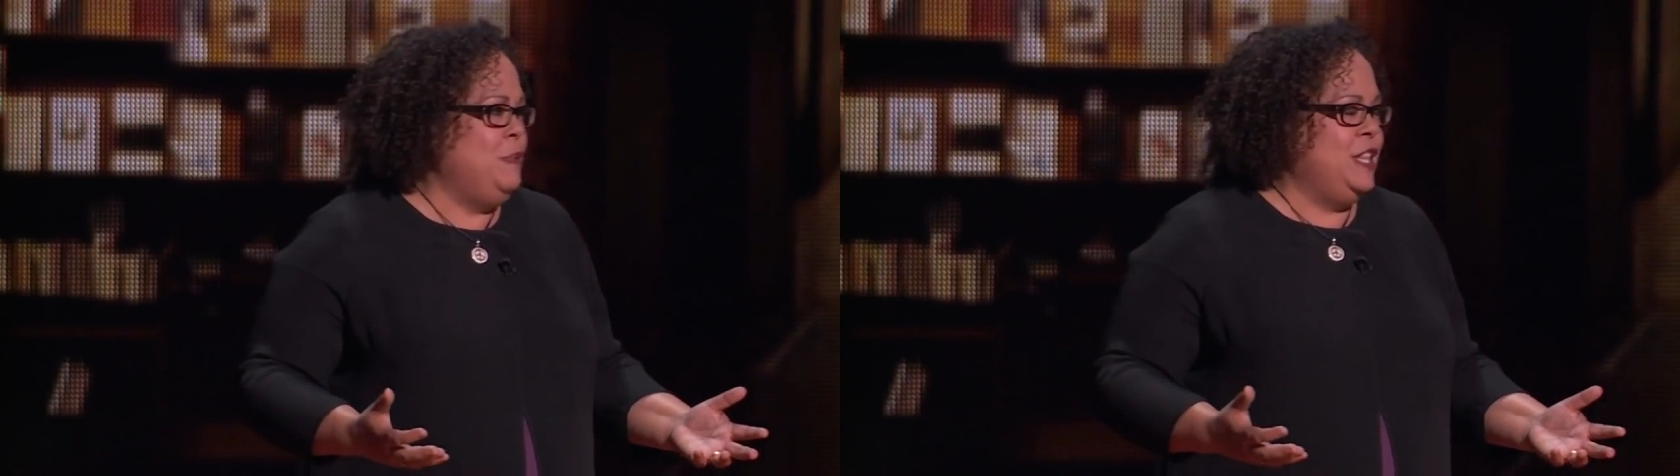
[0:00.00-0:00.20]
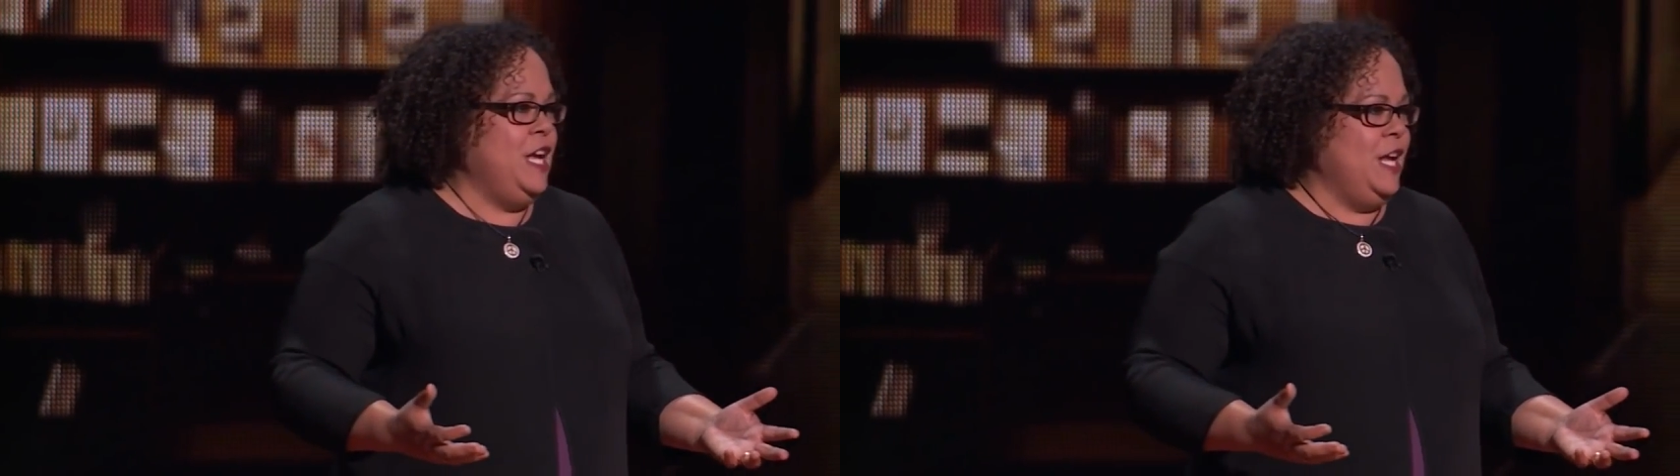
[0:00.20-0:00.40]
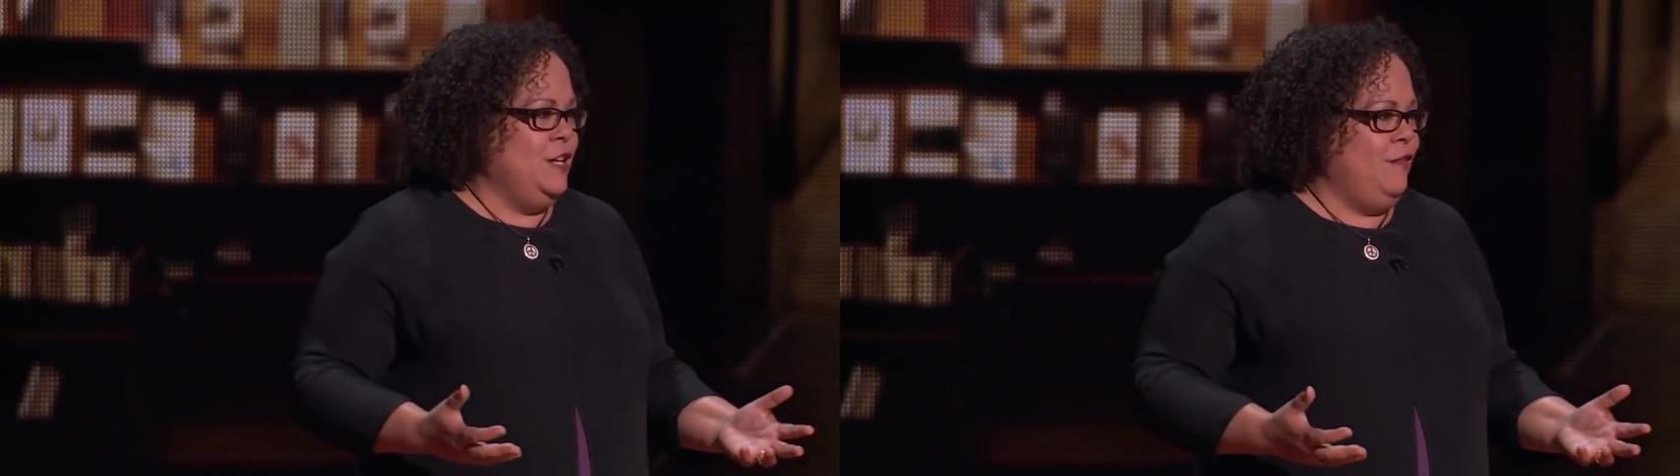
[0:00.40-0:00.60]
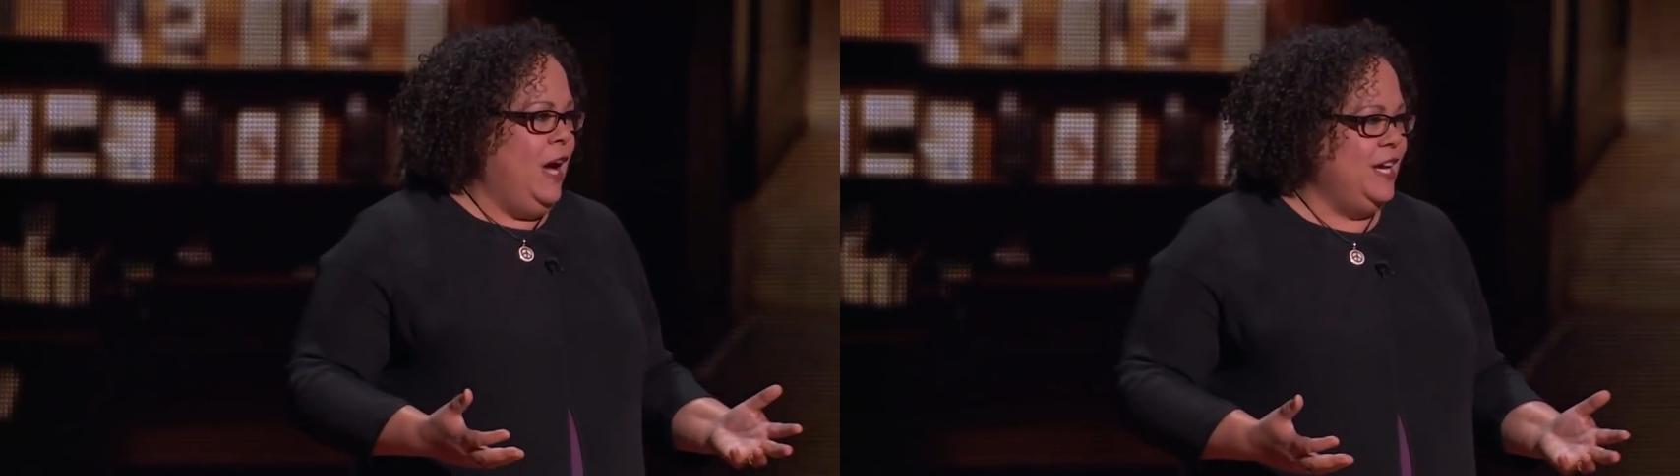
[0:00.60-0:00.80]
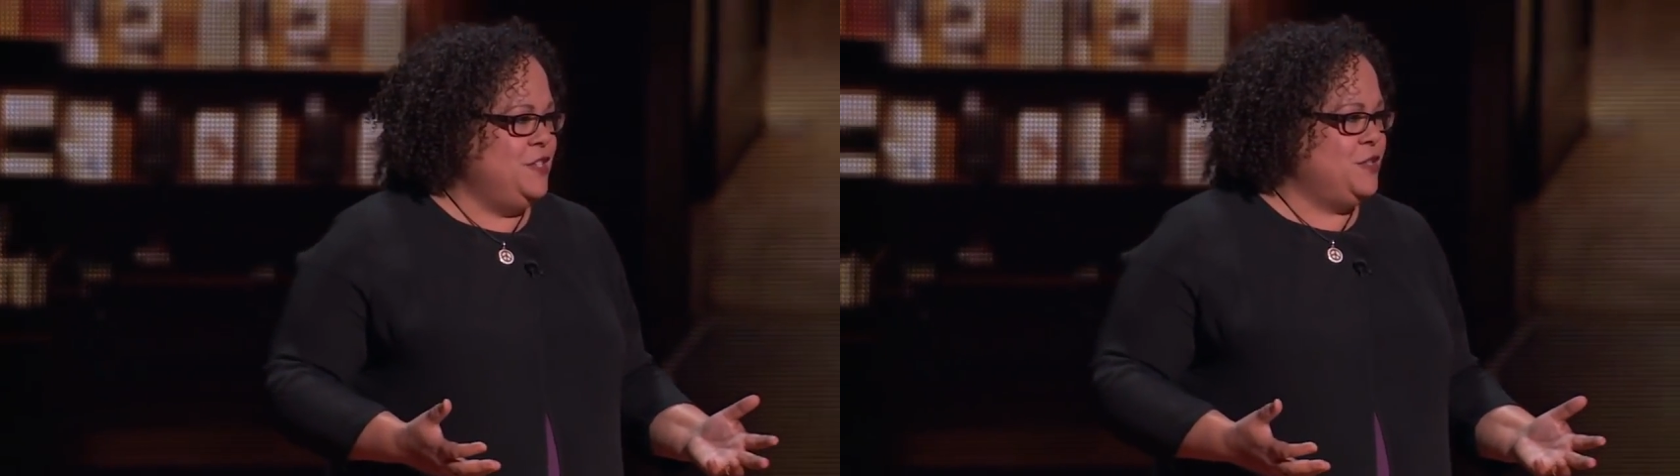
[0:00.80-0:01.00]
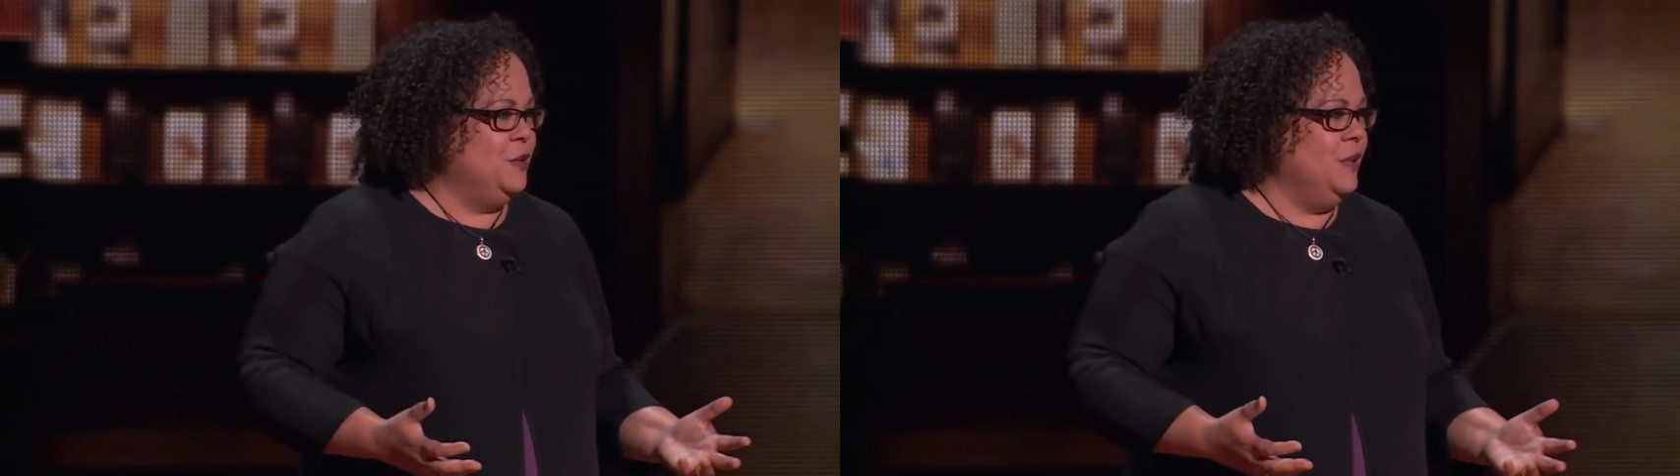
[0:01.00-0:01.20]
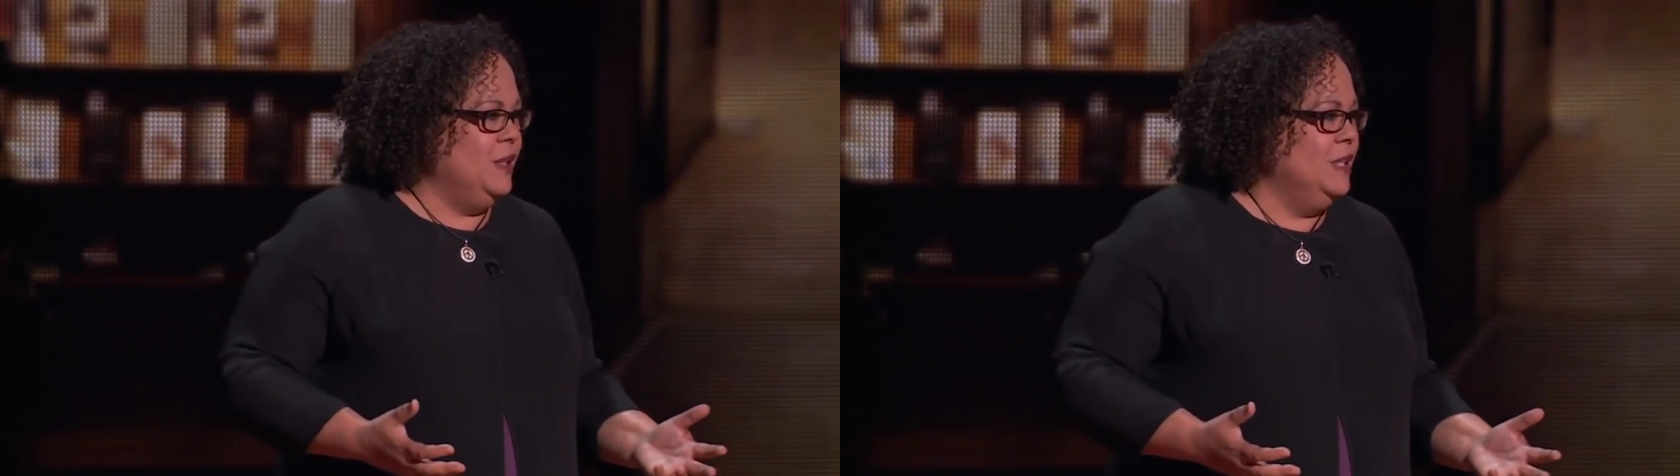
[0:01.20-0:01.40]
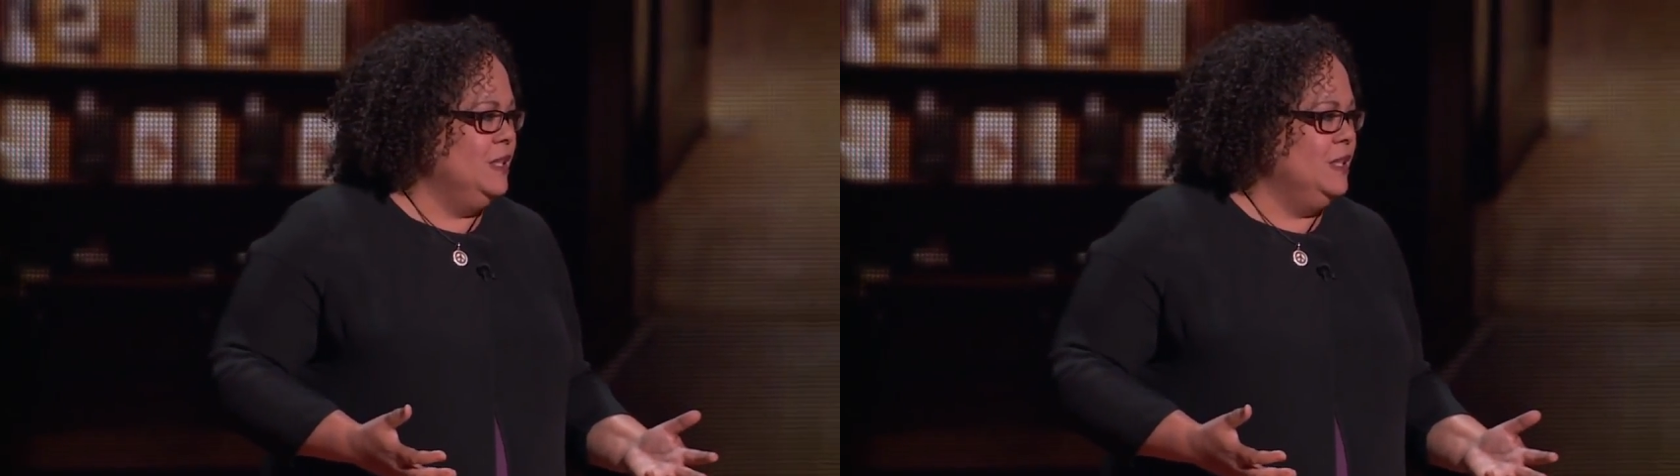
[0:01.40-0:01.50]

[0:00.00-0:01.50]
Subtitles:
at the end of high school,